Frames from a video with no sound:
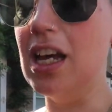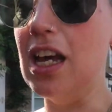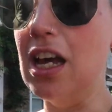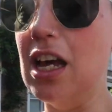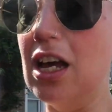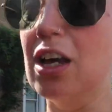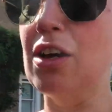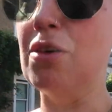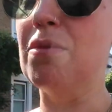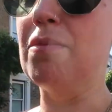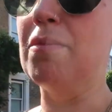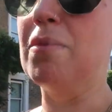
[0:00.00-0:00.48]

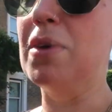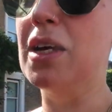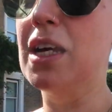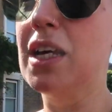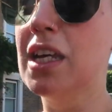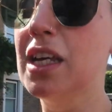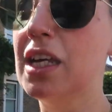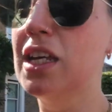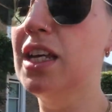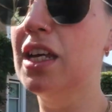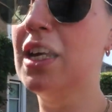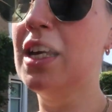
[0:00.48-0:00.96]

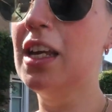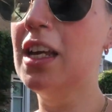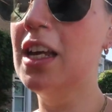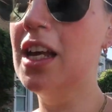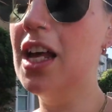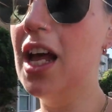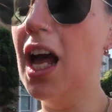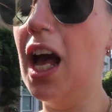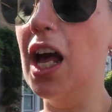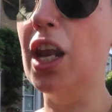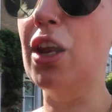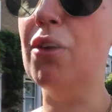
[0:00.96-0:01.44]

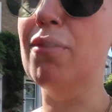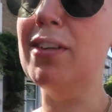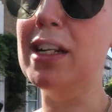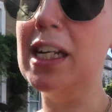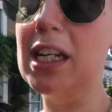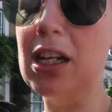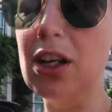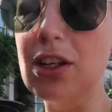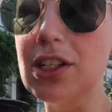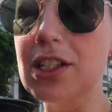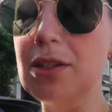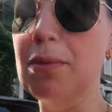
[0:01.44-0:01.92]
And I'm really
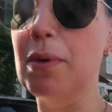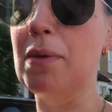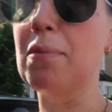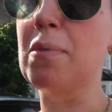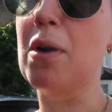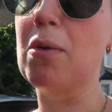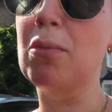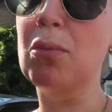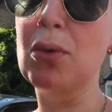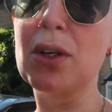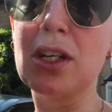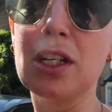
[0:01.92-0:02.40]
close to my
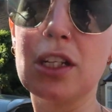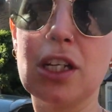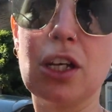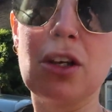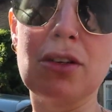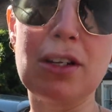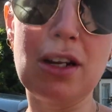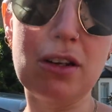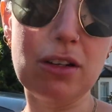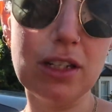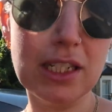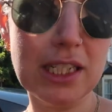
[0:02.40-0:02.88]
mum. We're going to
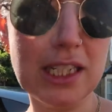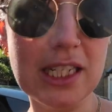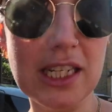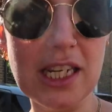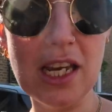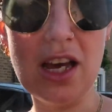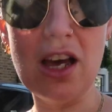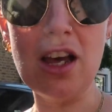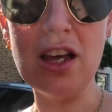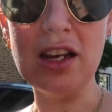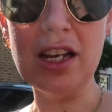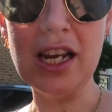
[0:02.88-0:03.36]
go down and see
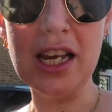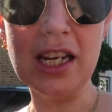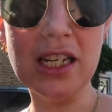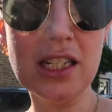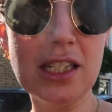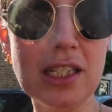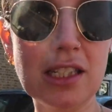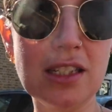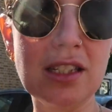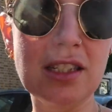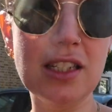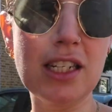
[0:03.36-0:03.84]
her
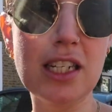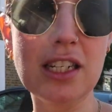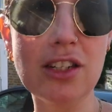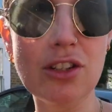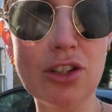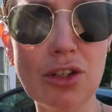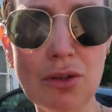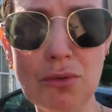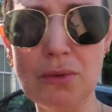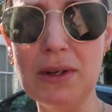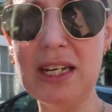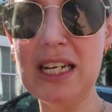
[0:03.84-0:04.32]
next in
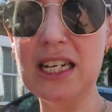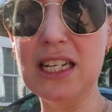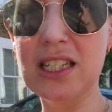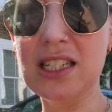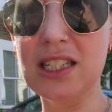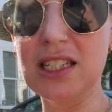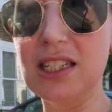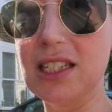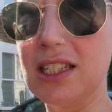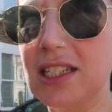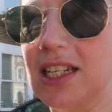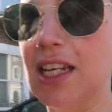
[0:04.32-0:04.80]
2
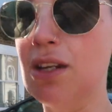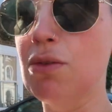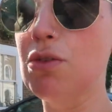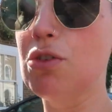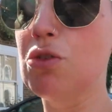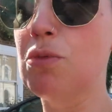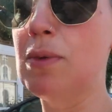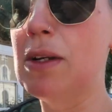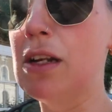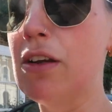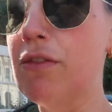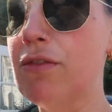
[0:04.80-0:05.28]
weeks and stay,
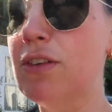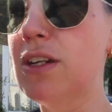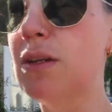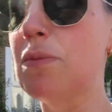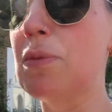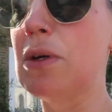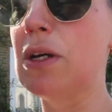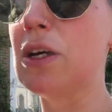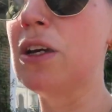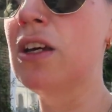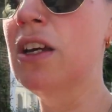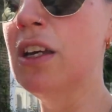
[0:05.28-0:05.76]
which will be lovely,
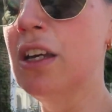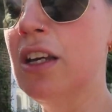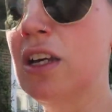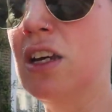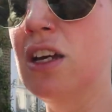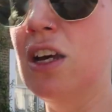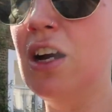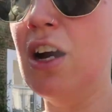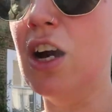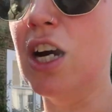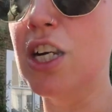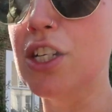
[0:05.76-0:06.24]
but
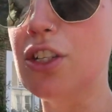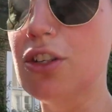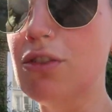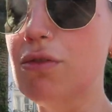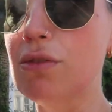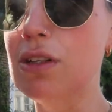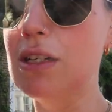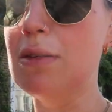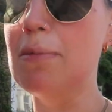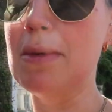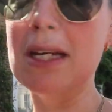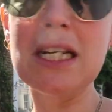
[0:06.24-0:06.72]
I do
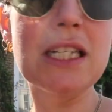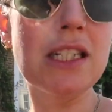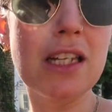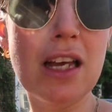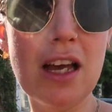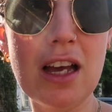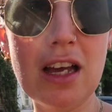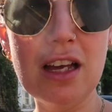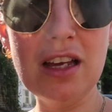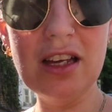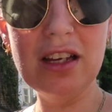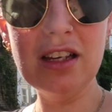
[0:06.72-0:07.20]
really miss
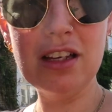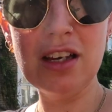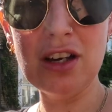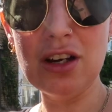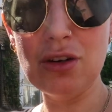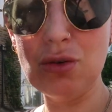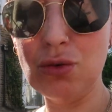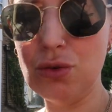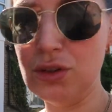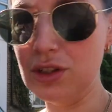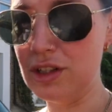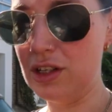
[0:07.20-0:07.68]
her
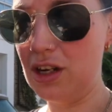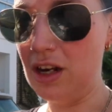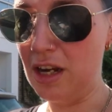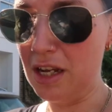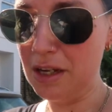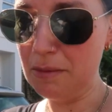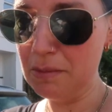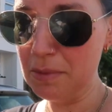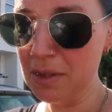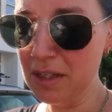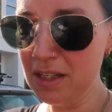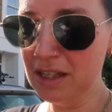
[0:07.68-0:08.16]
all the
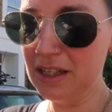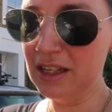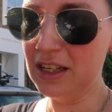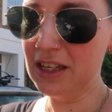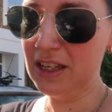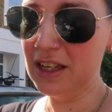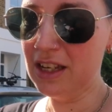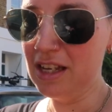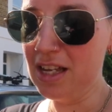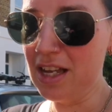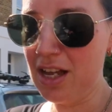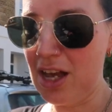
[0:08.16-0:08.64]
time,
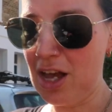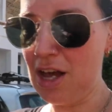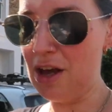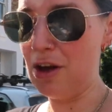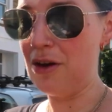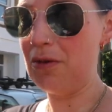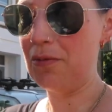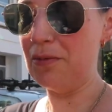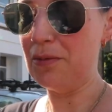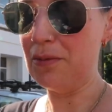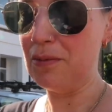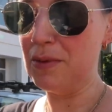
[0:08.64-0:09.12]

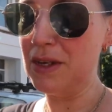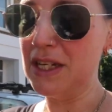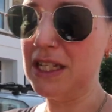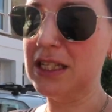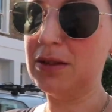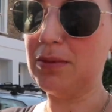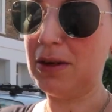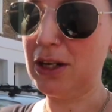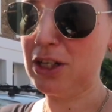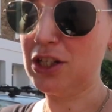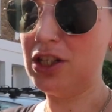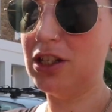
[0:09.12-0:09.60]
but
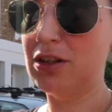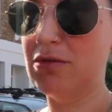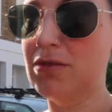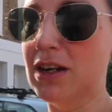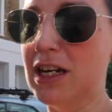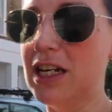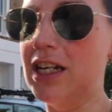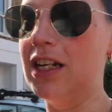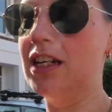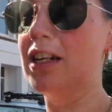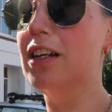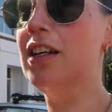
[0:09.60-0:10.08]
especially
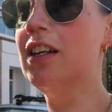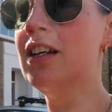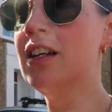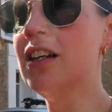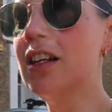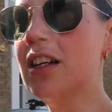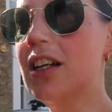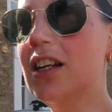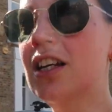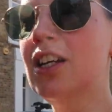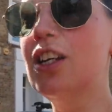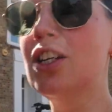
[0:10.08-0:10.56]
when
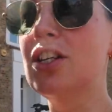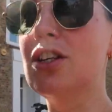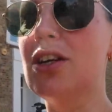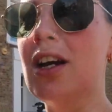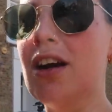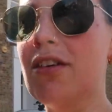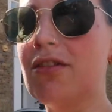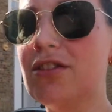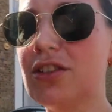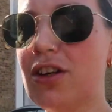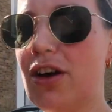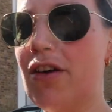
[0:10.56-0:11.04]
you
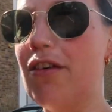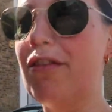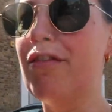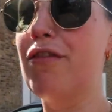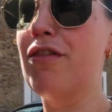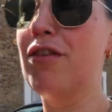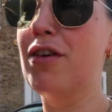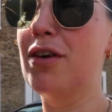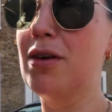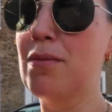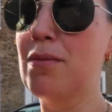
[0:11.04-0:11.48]
have tough